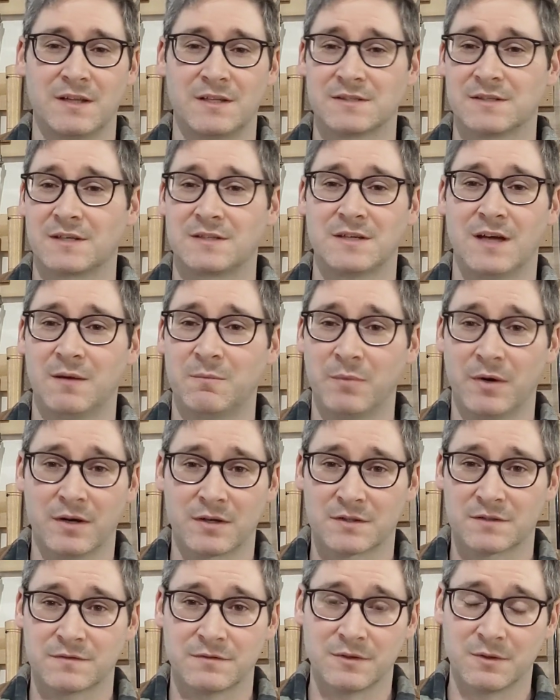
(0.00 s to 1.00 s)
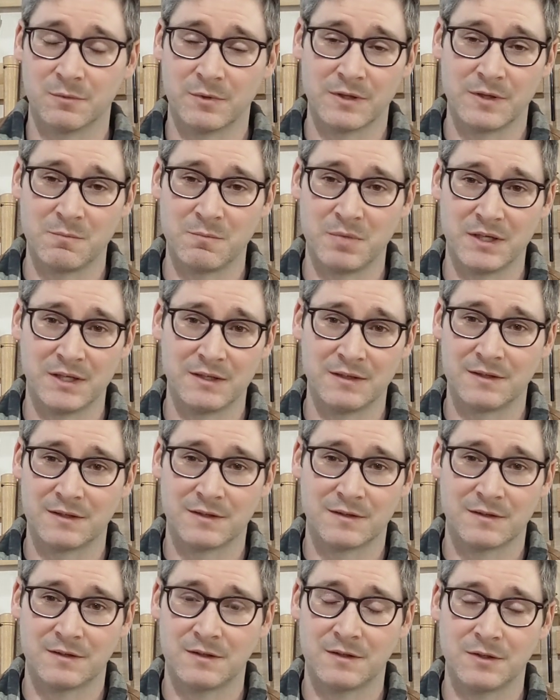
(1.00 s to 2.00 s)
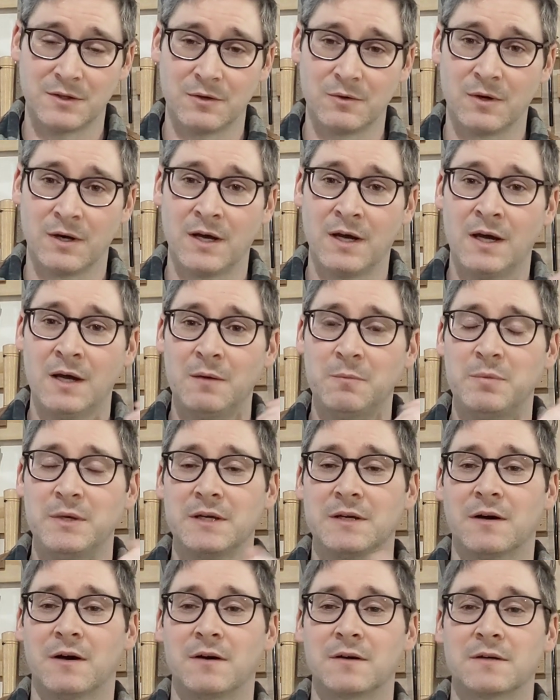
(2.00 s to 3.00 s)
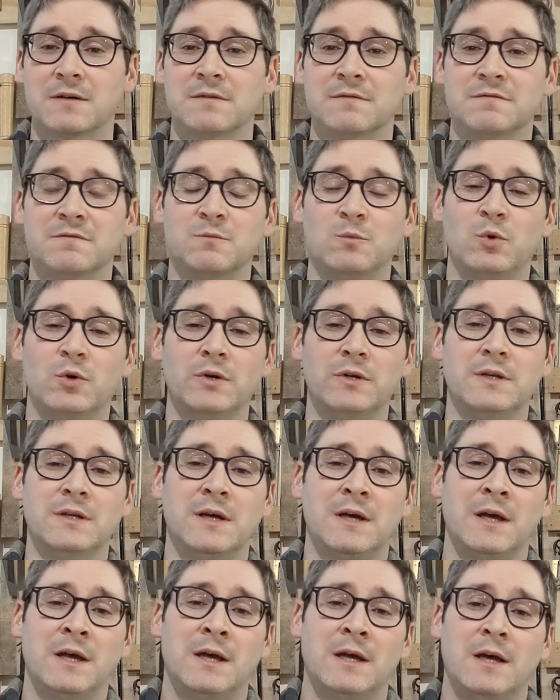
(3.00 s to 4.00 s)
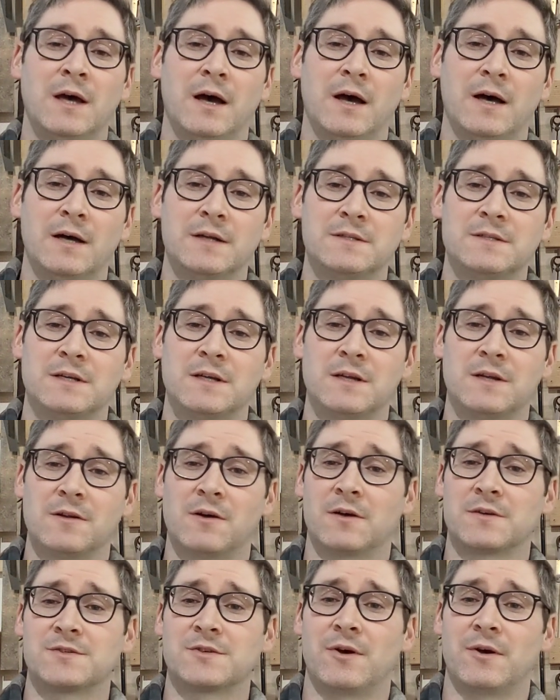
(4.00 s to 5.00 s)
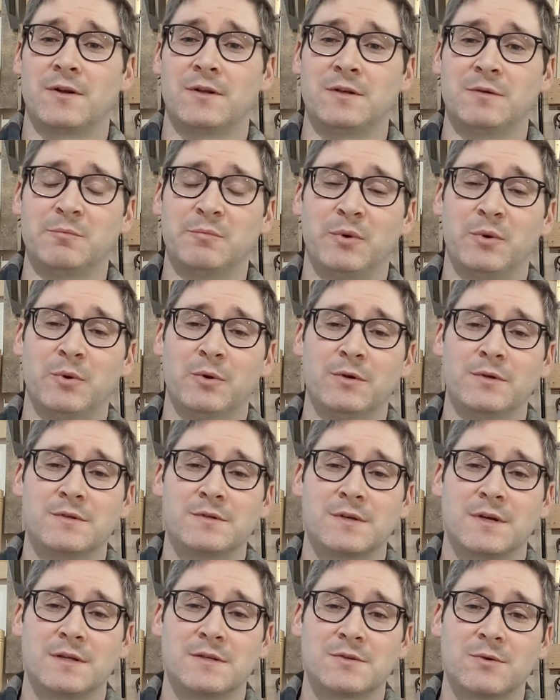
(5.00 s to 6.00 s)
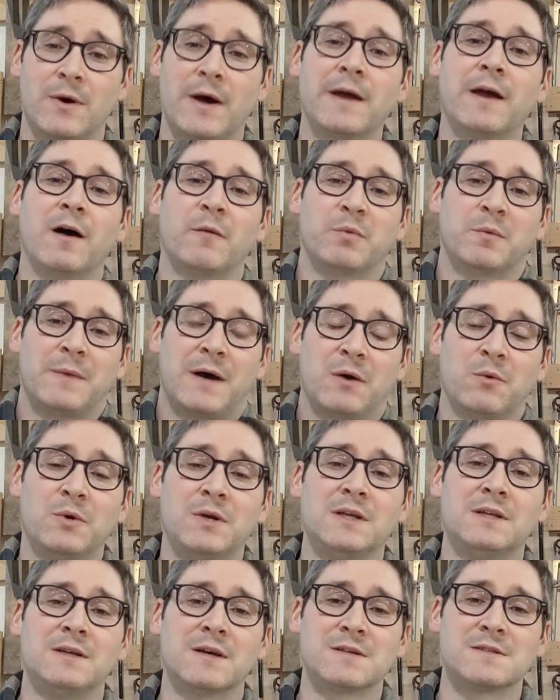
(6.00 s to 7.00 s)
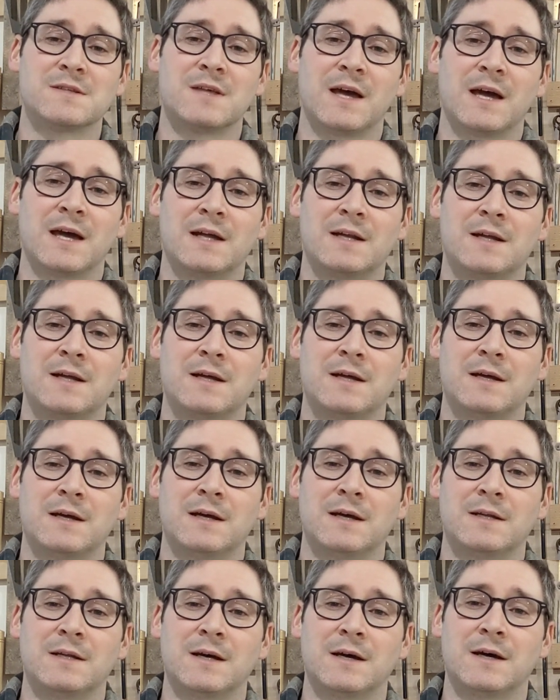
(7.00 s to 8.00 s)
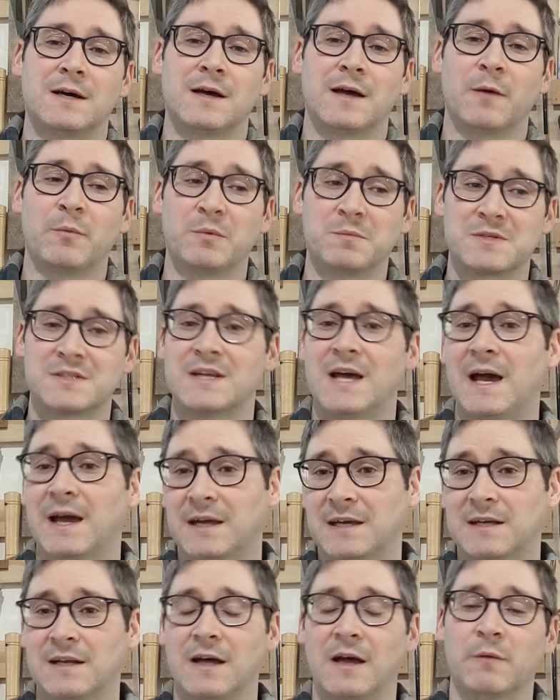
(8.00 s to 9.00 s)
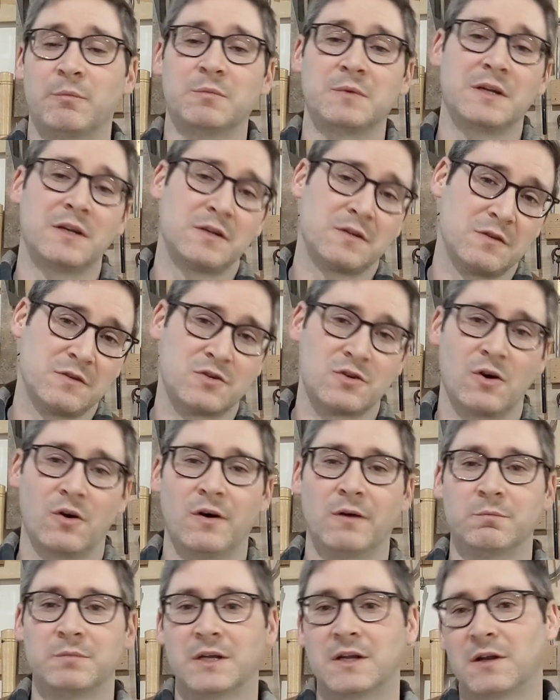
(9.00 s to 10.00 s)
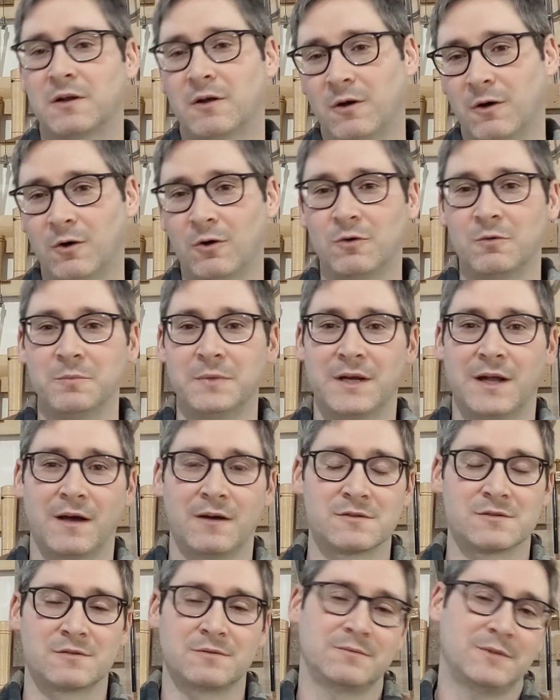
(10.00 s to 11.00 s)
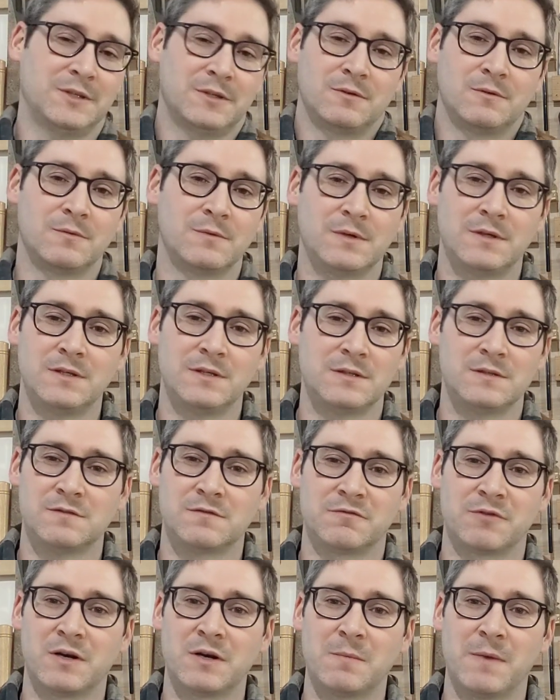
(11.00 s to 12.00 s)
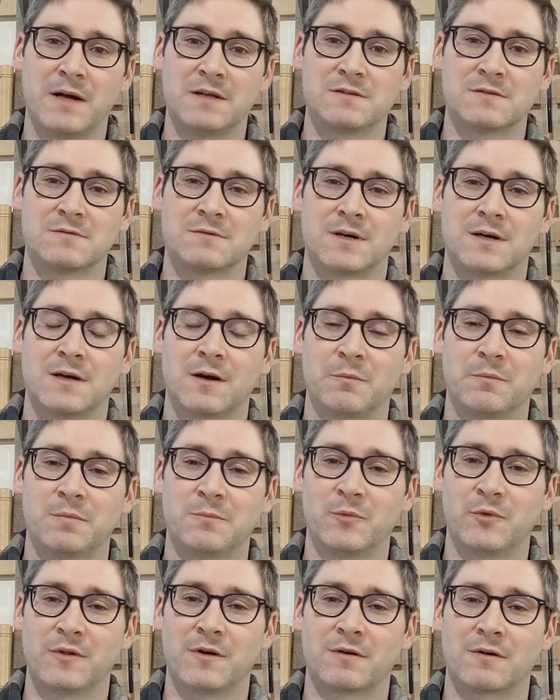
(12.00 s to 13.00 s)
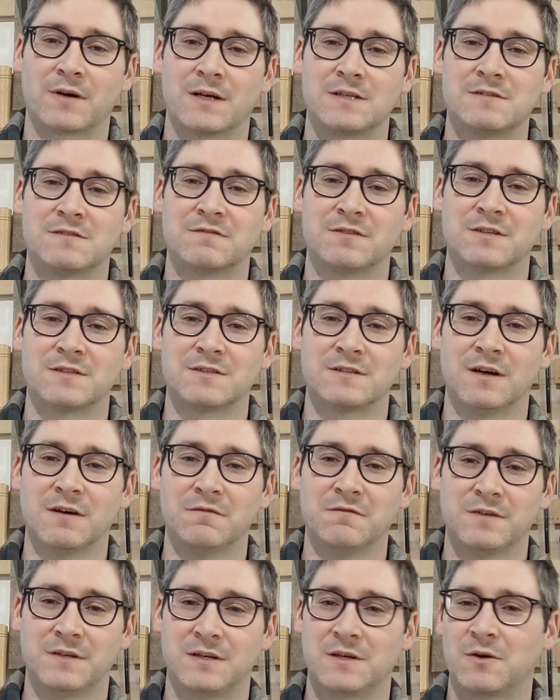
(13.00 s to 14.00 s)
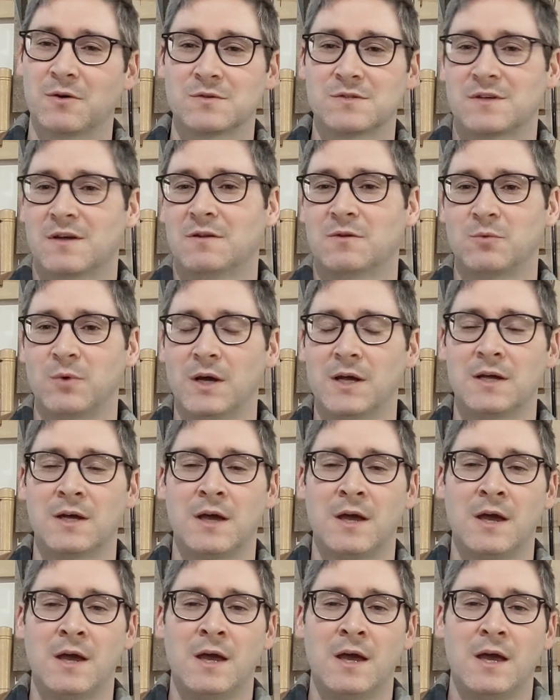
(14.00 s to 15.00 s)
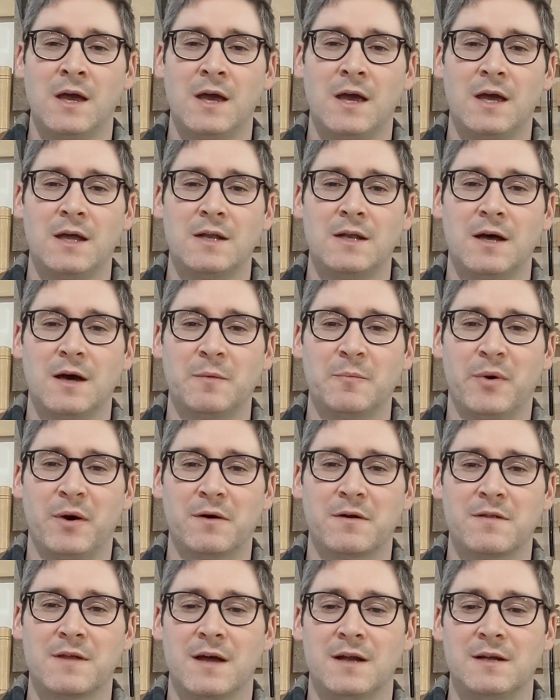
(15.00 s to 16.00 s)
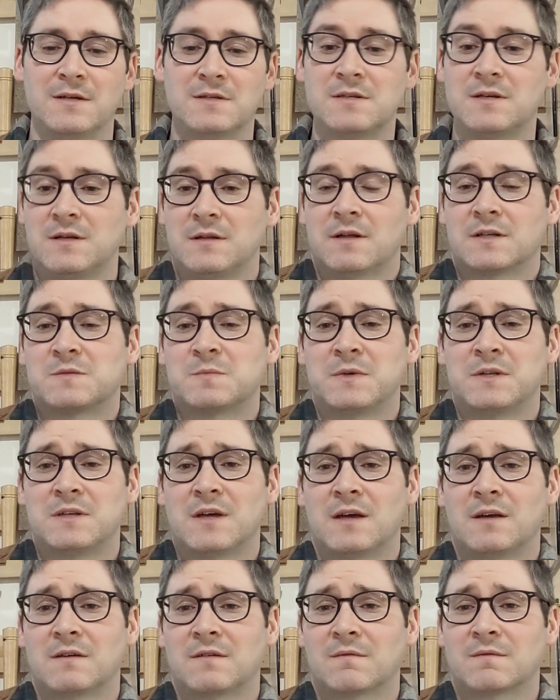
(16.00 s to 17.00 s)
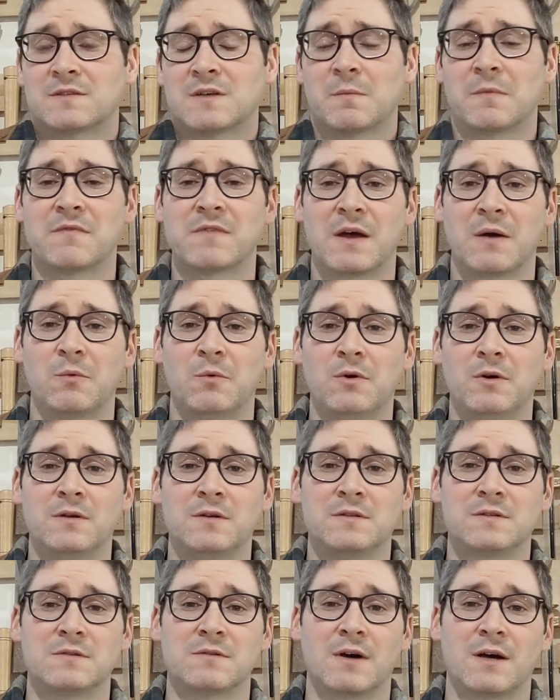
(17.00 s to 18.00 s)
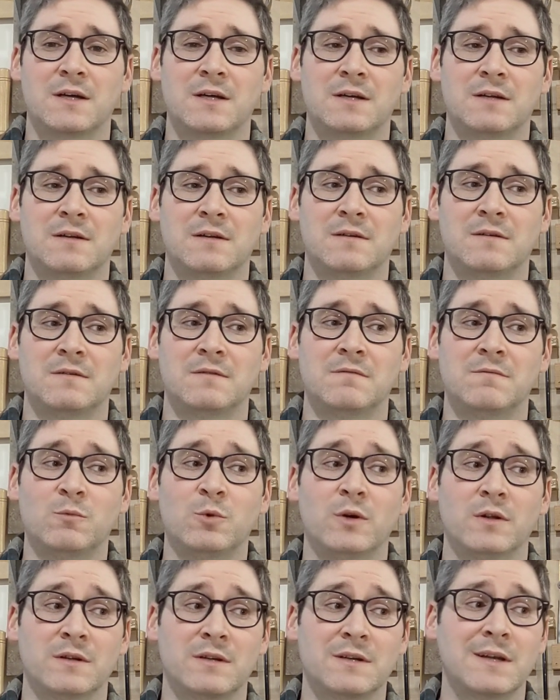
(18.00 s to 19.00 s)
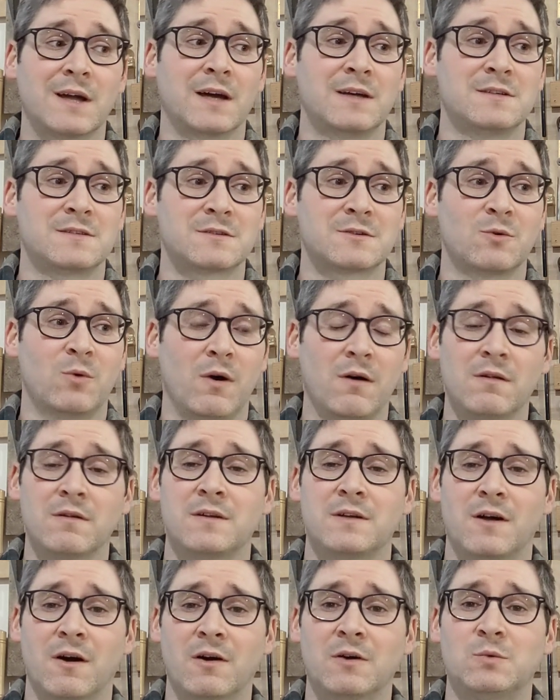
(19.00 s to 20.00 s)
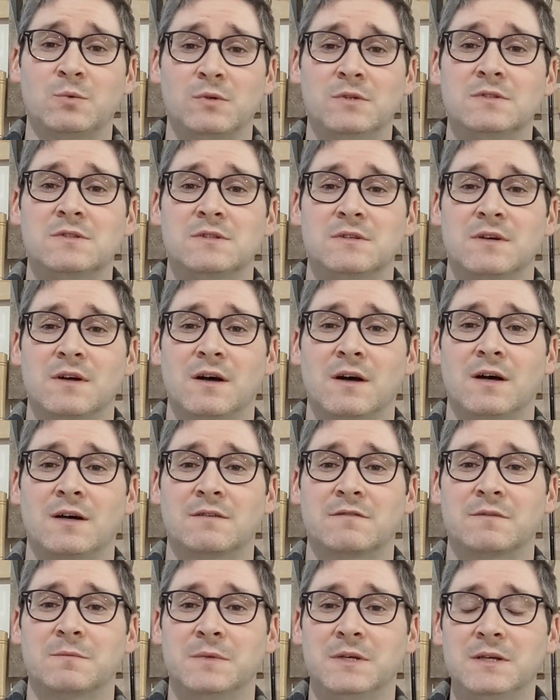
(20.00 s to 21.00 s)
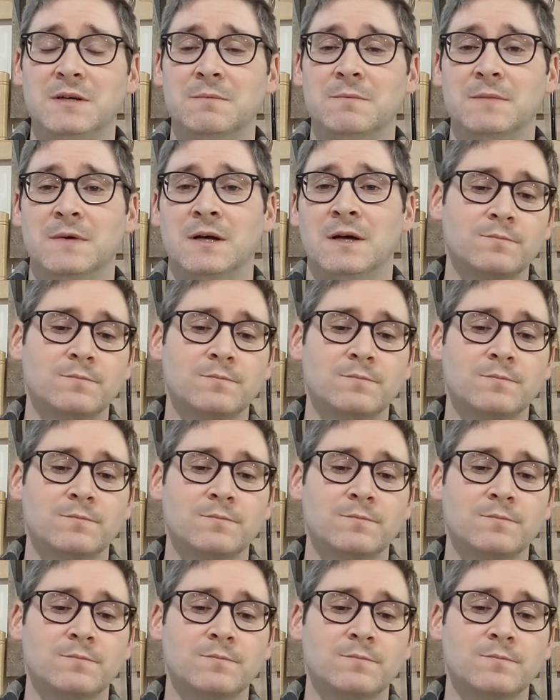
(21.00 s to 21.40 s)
I think it's like $10 for a really big hunk of wood to get it all sawed into boards. And so I help him out when he does that, and I help him stack it, I help him get it to the show, I help him get it home, and I also, he's a friend of mine, so I help him with all kinds of fun stuff, and it goes the other way. And part of that is he lets me take some of that wood, so I get really nice quality hardwoods from him.